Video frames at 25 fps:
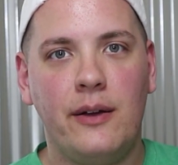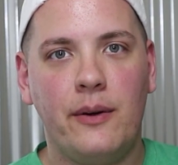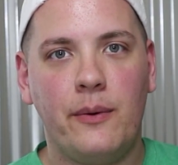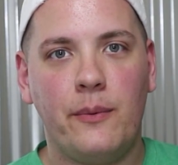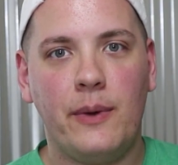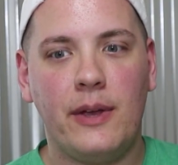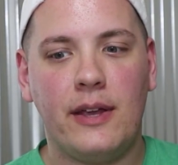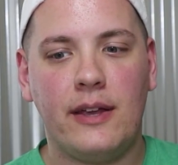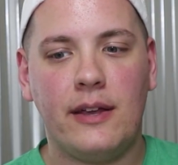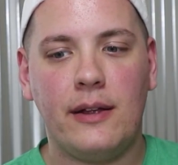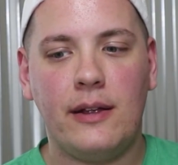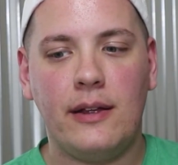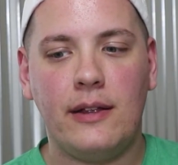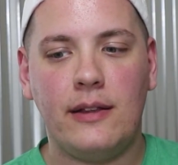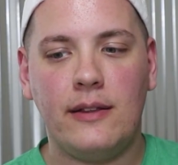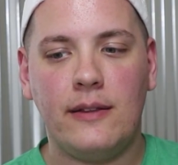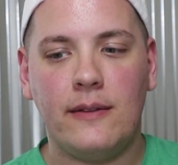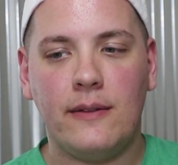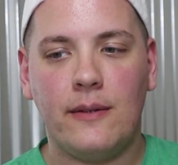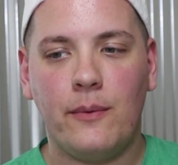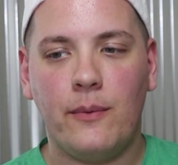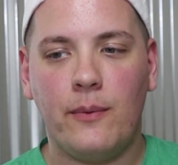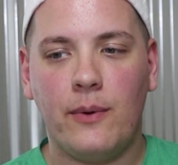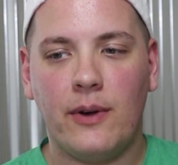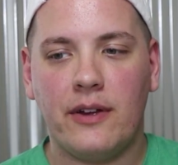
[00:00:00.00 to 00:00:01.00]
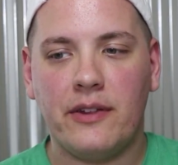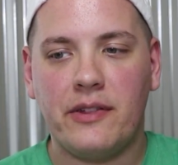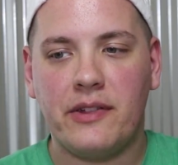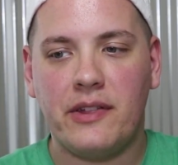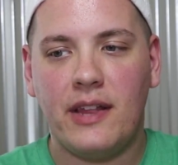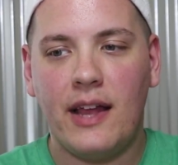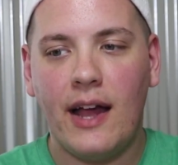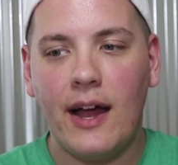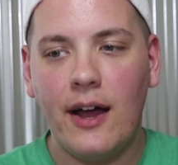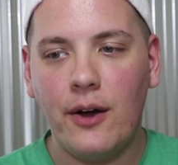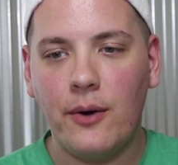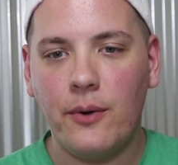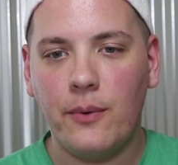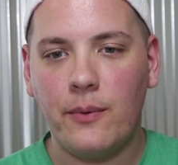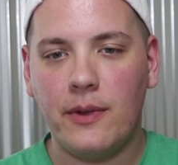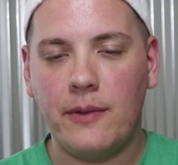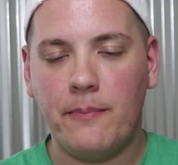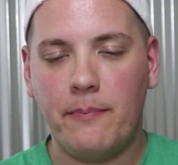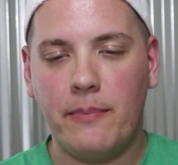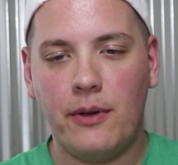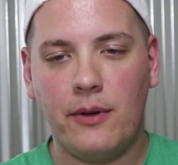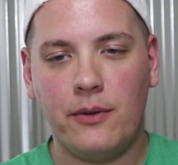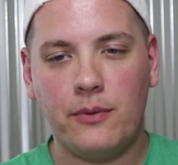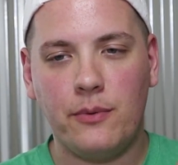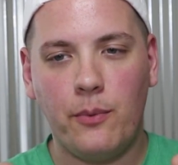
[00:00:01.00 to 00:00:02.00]
Whereas now we
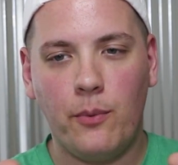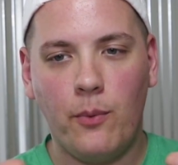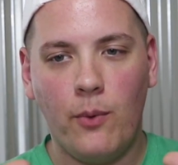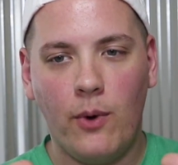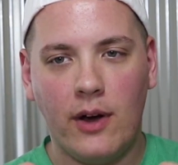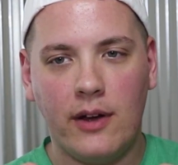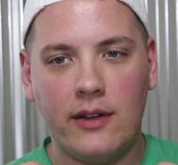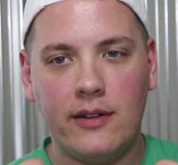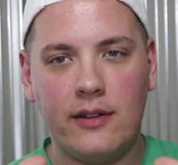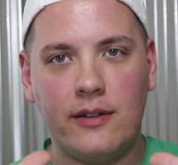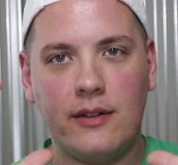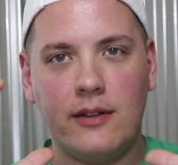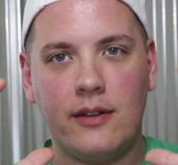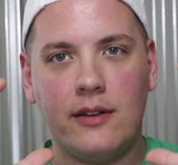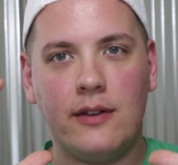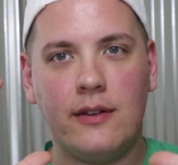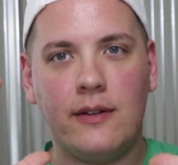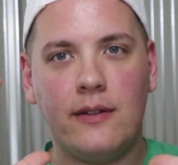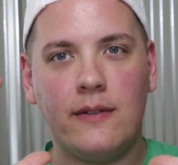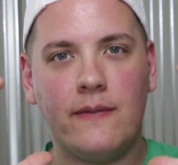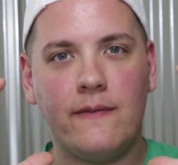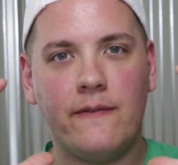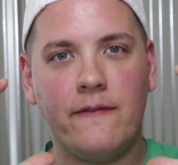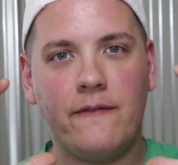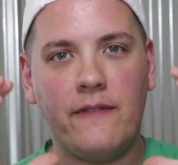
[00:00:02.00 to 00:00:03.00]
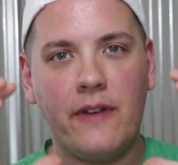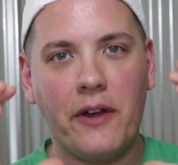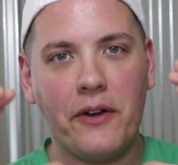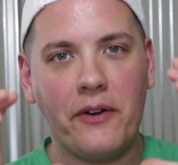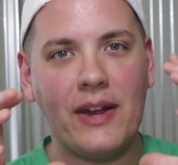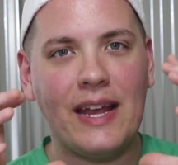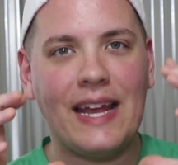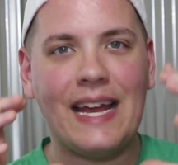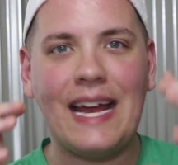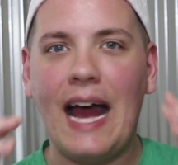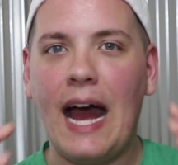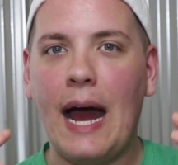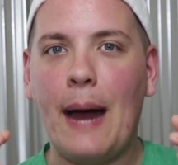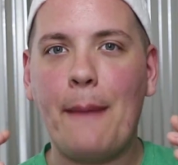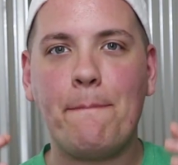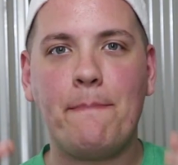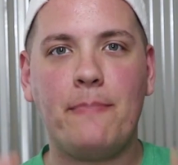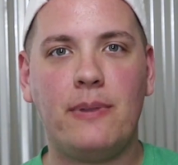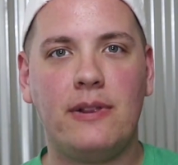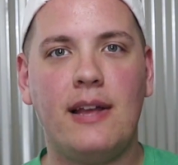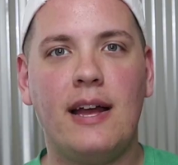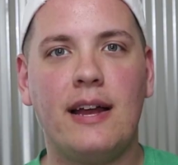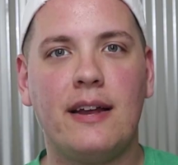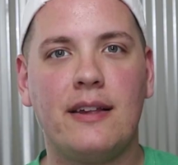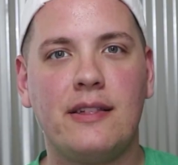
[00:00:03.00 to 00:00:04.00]
build one very
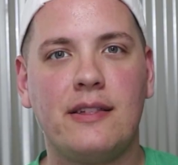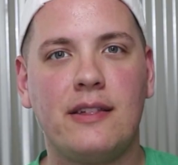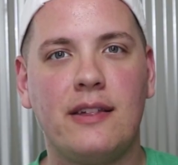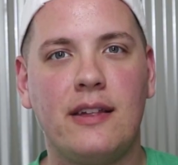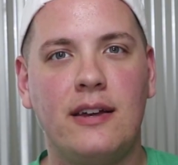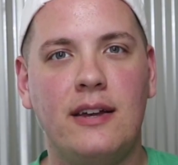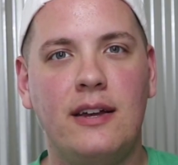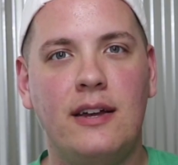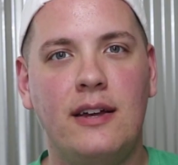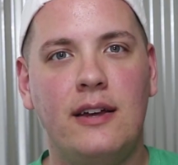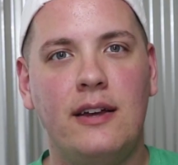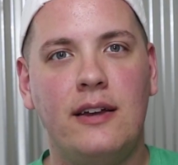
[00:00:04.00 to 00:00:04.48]
complex